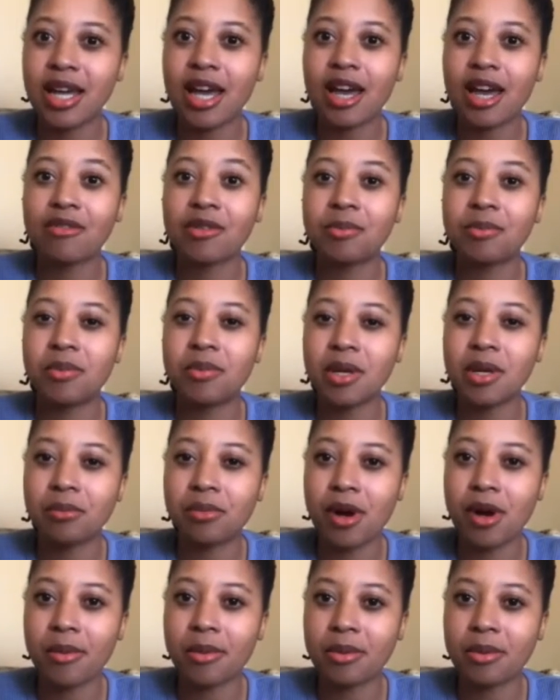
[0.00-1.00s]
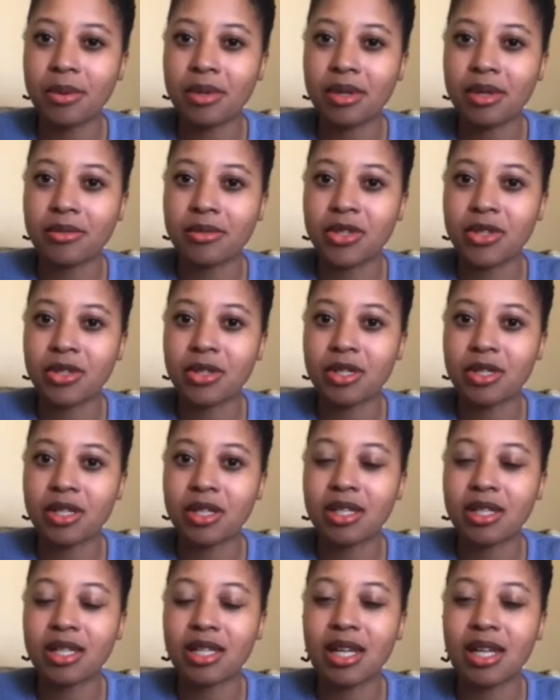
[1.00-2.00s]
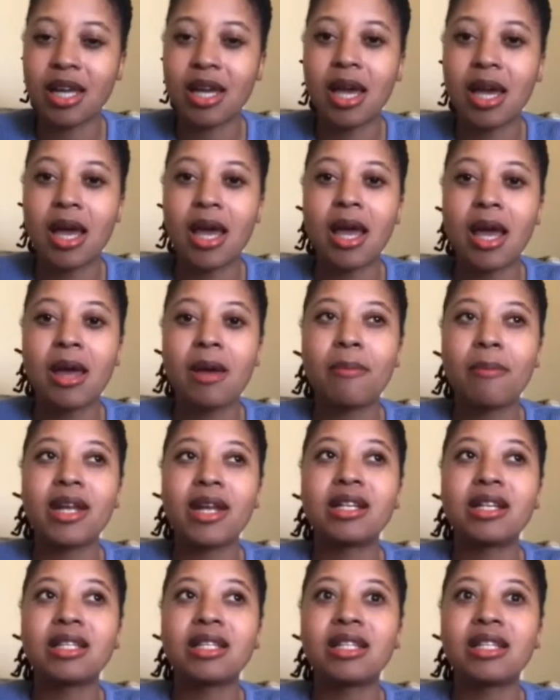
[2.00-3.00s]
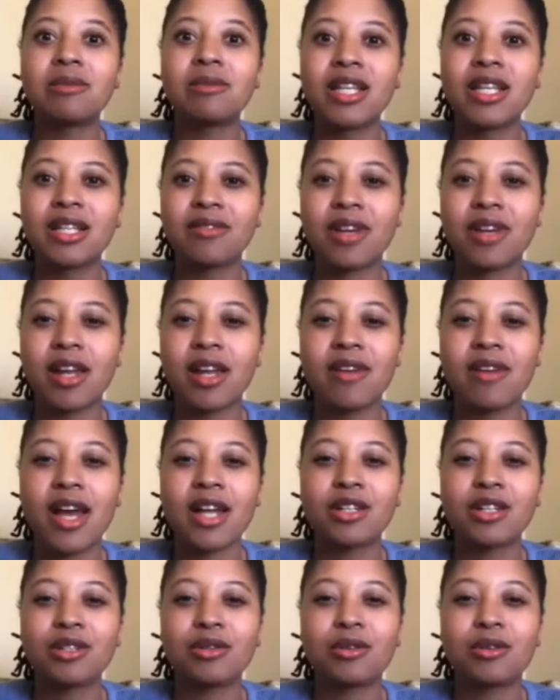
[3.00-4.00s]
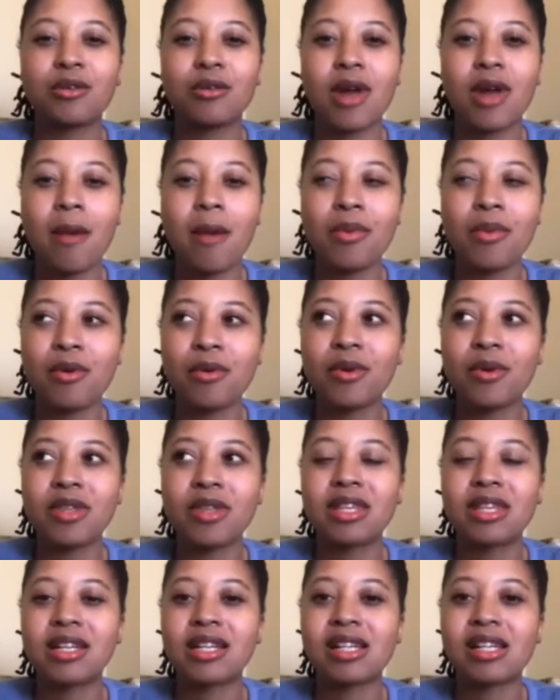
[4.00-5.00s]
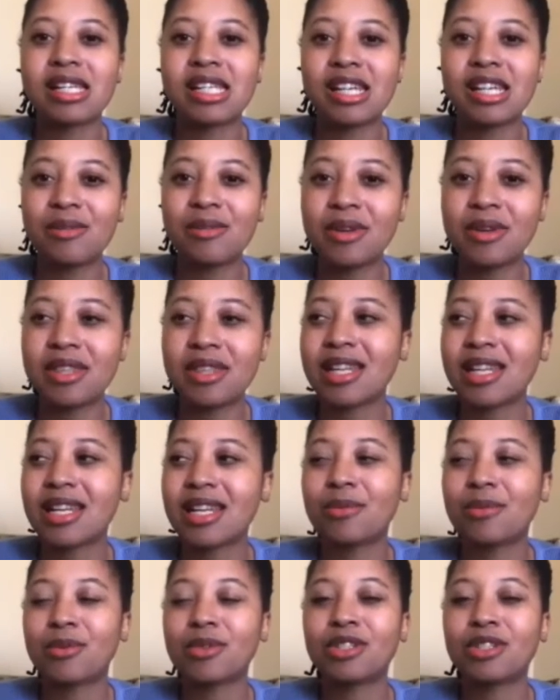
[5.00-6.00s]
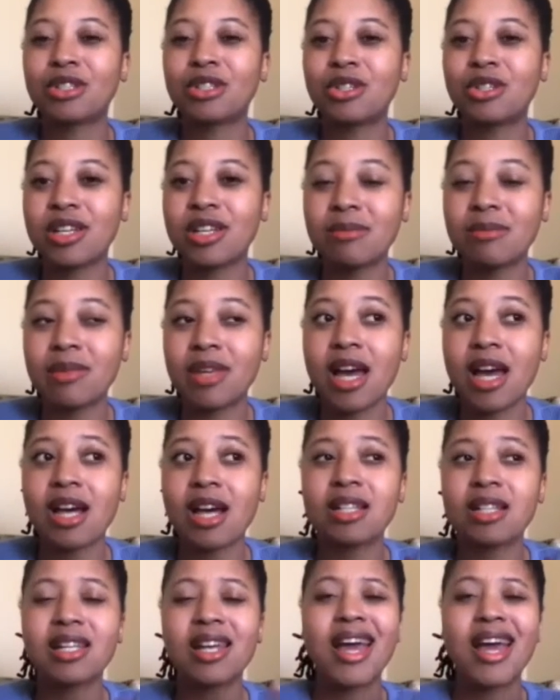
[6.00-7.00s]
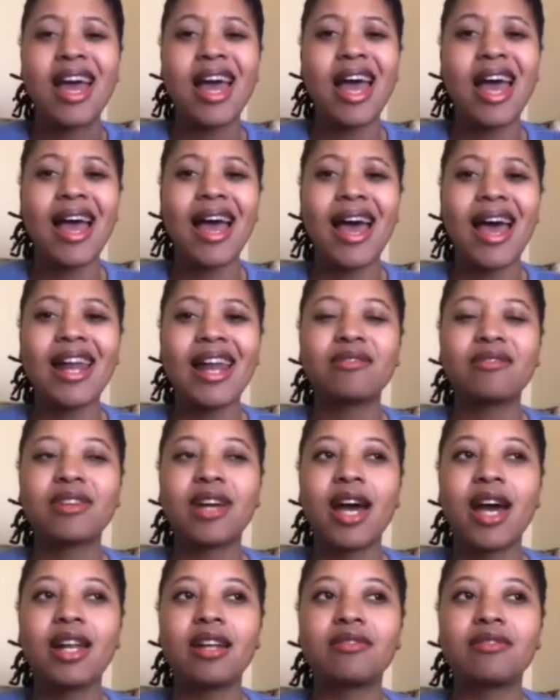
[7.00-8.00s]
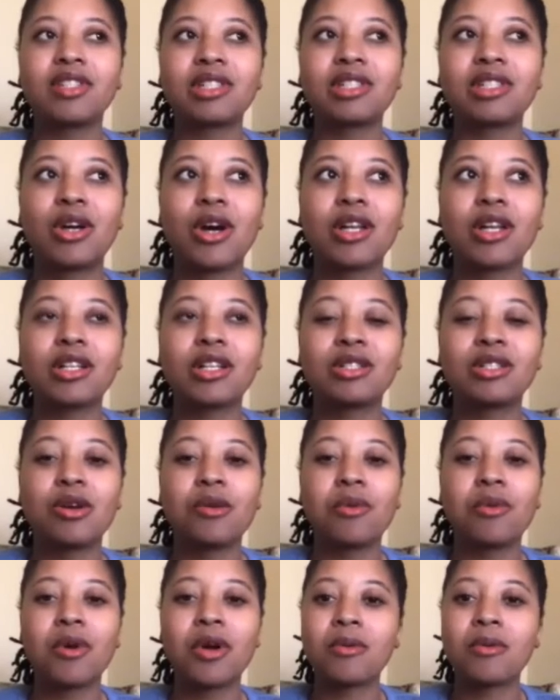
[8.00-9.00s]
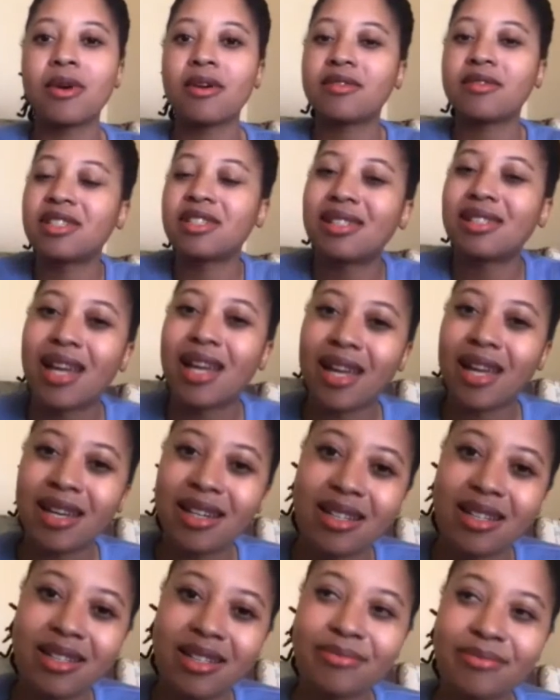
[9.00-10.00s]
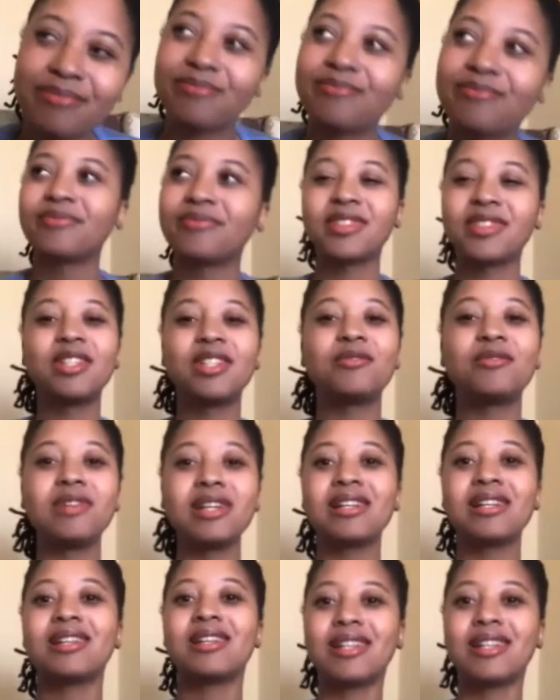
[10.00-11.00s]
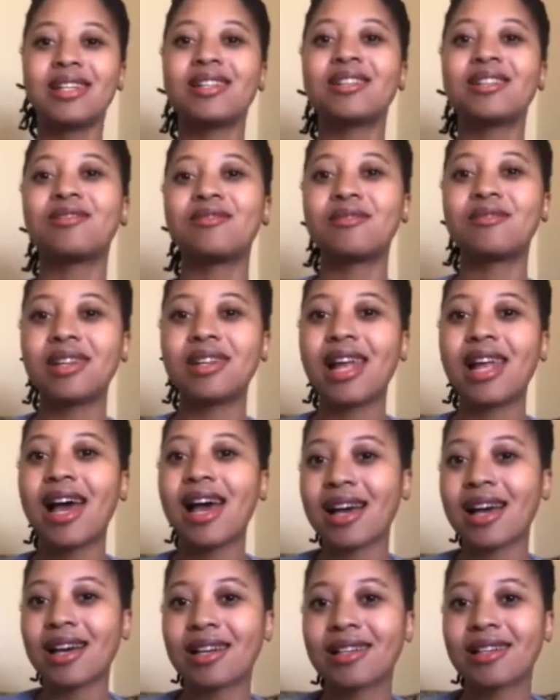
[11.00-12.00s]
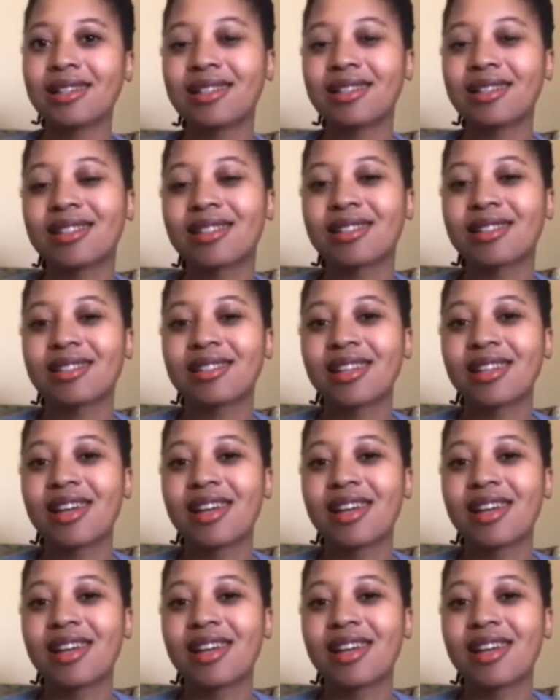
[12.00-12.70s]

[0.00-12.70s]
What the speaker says: I have a big problem with uncertainty. But in this space, I've kind of had to grapple with it and deal with it, and it would stress me out. And I've kind of just gotten to a point where I was just like, you really need to relax.